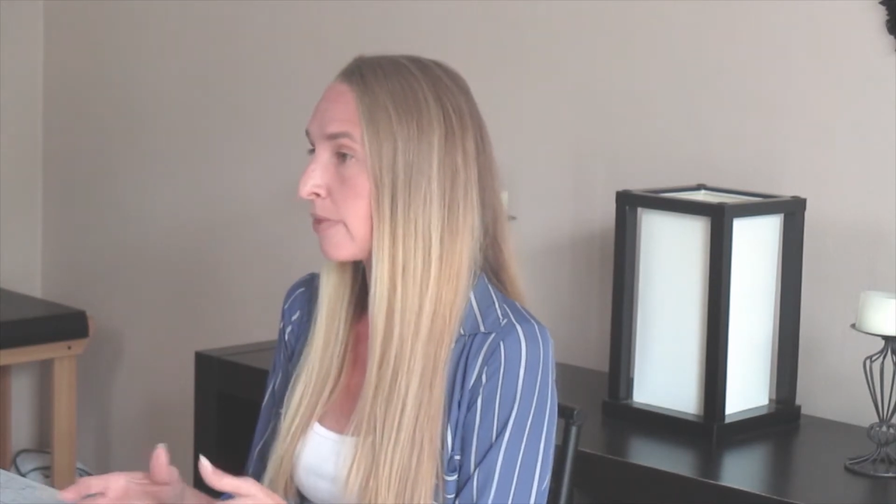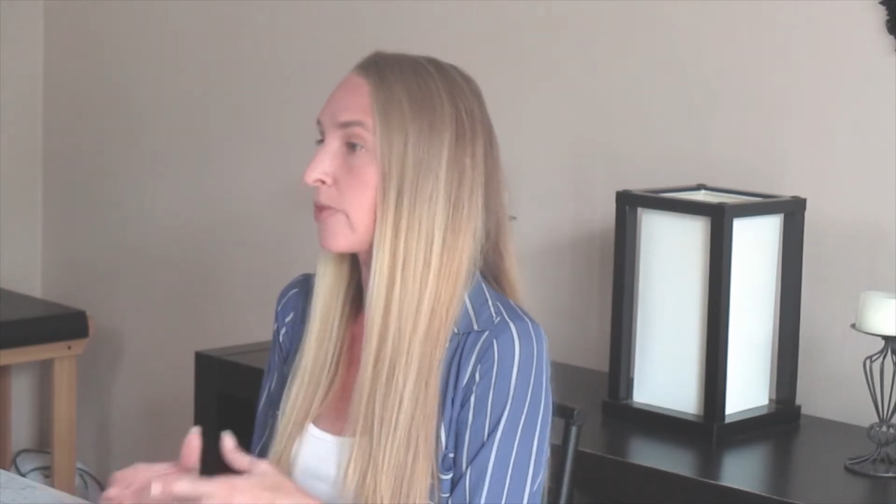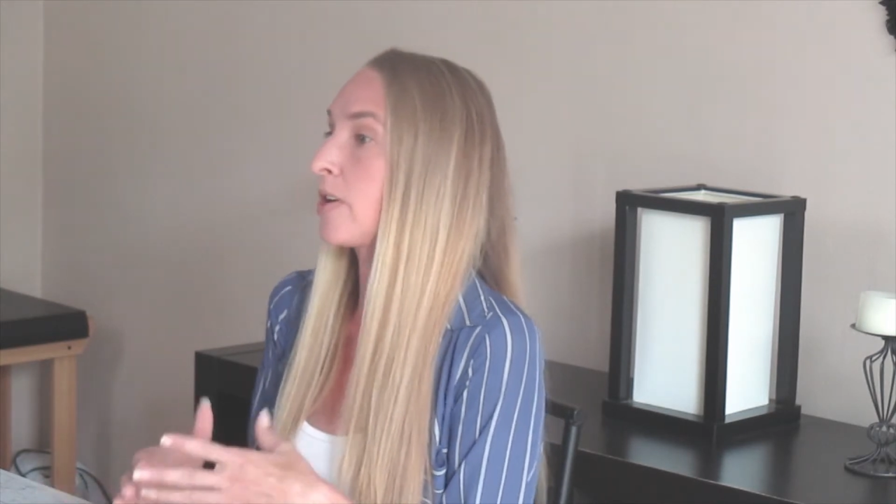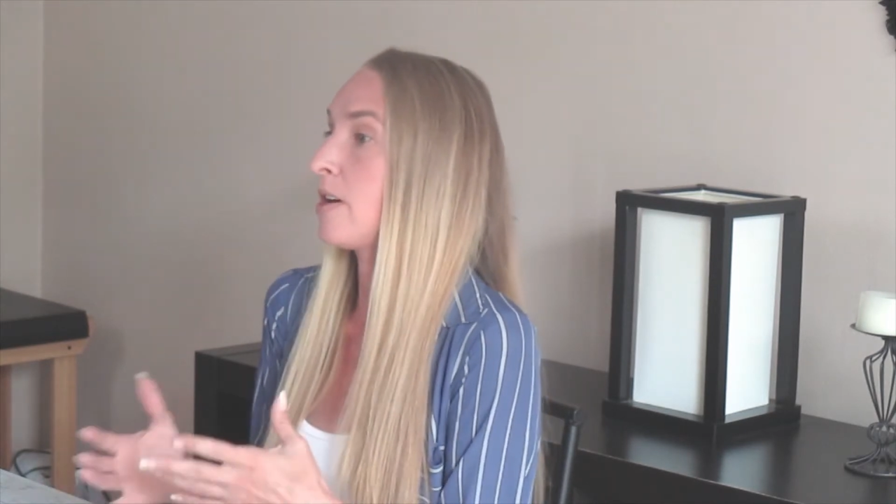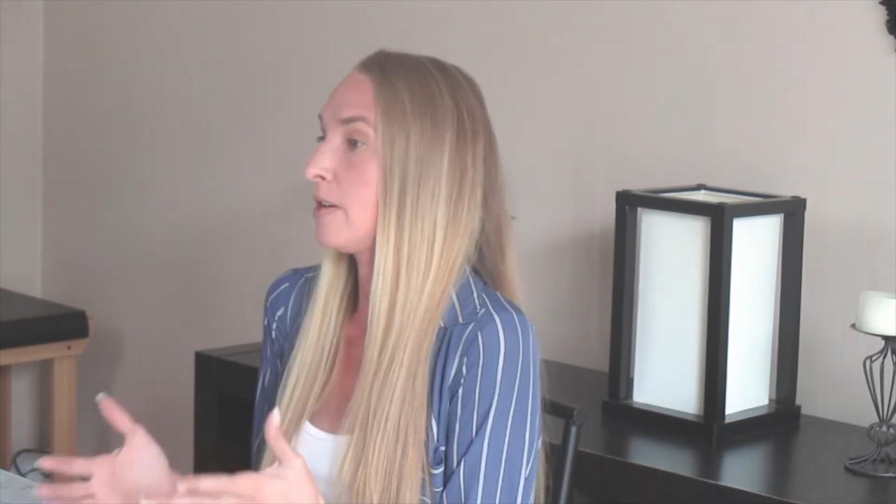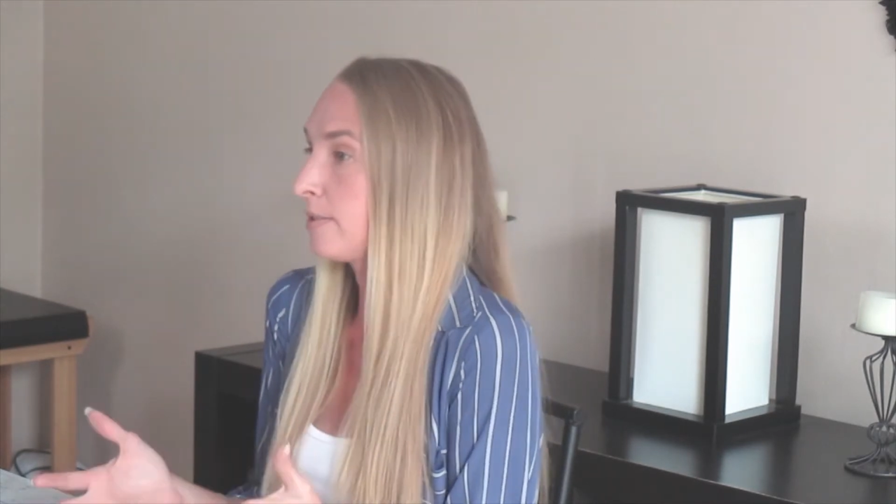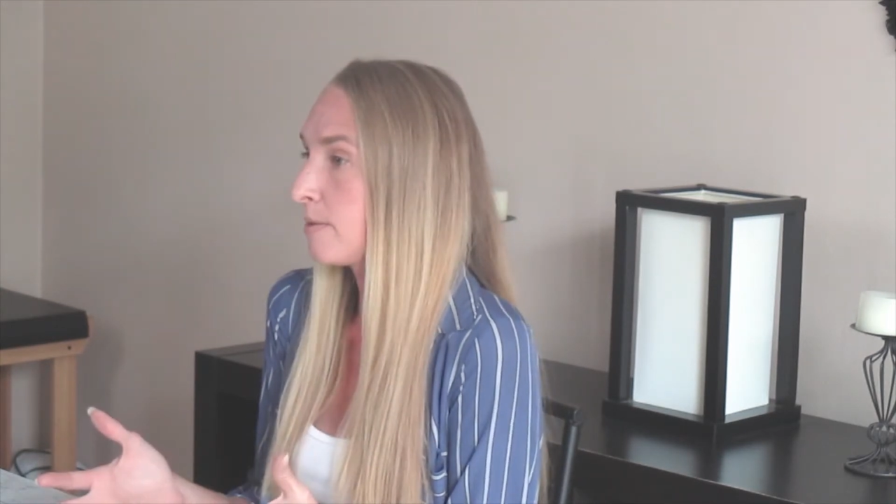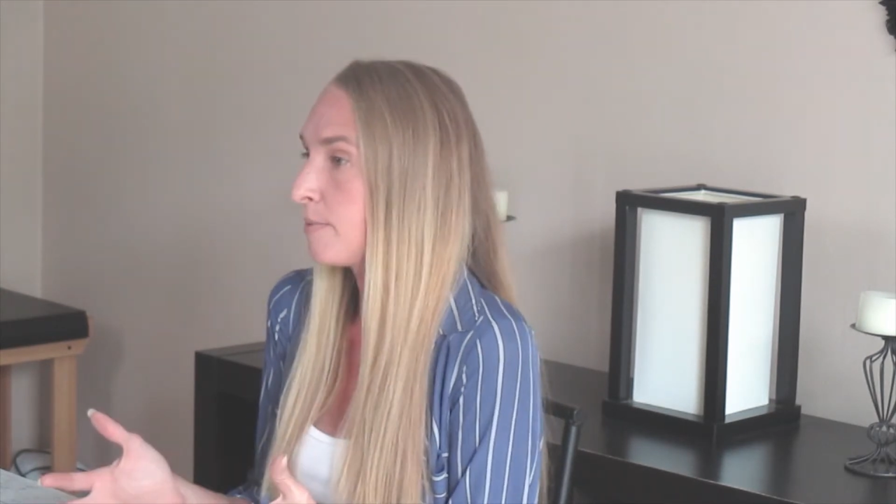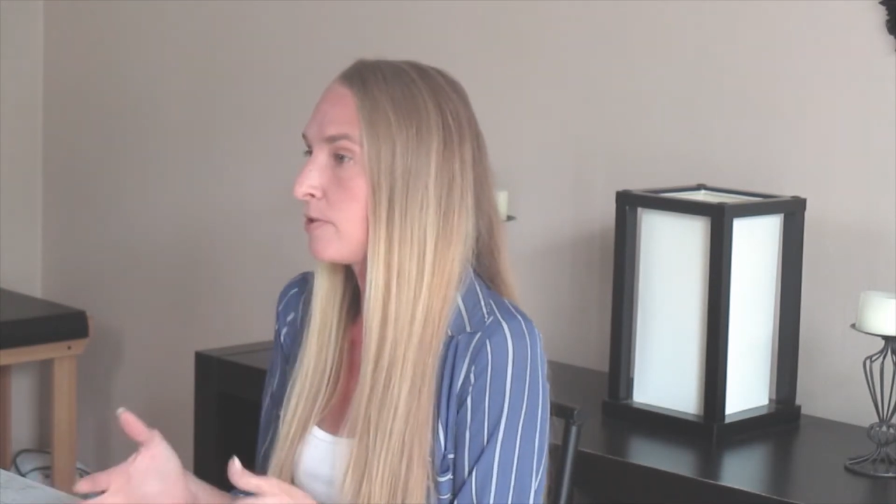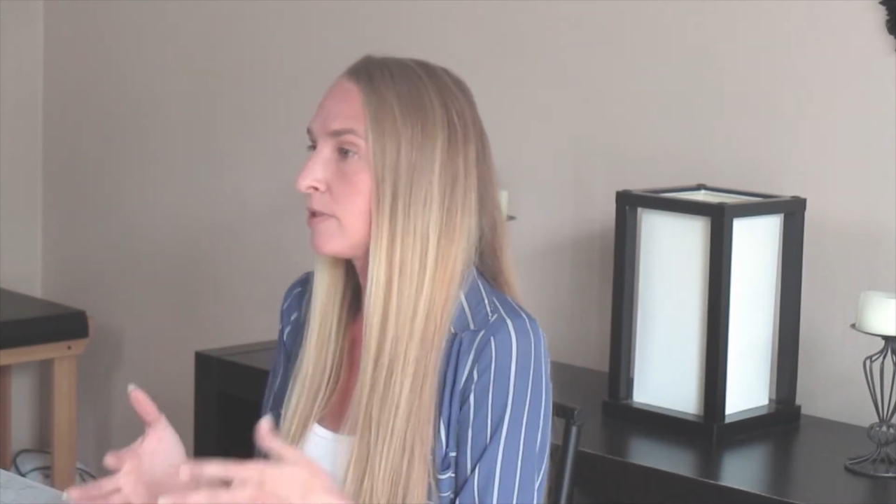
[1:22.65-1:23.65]
the
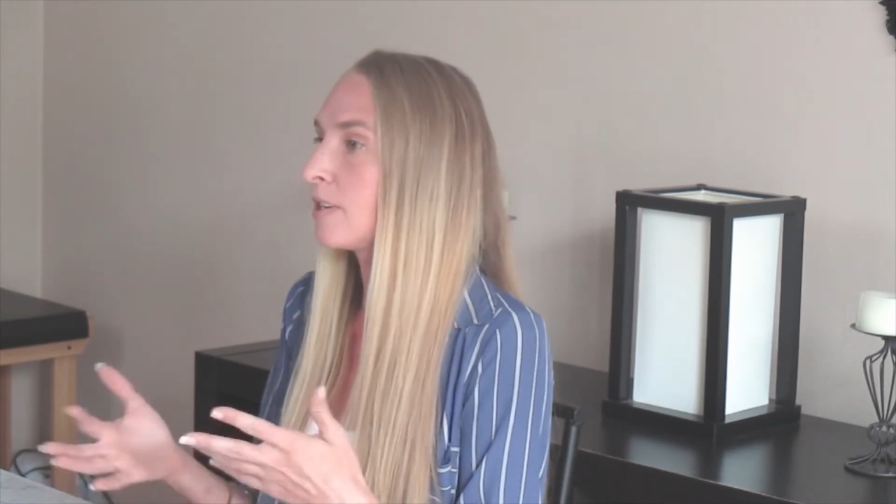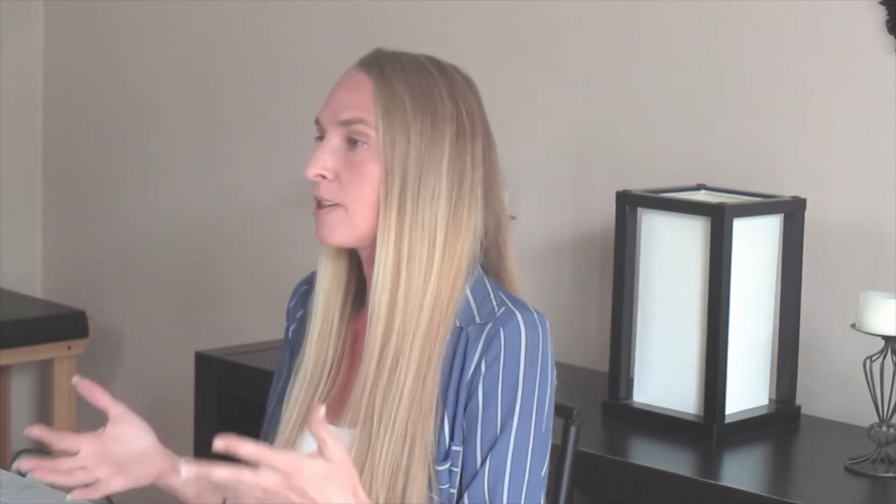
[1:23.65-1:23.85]
customers, the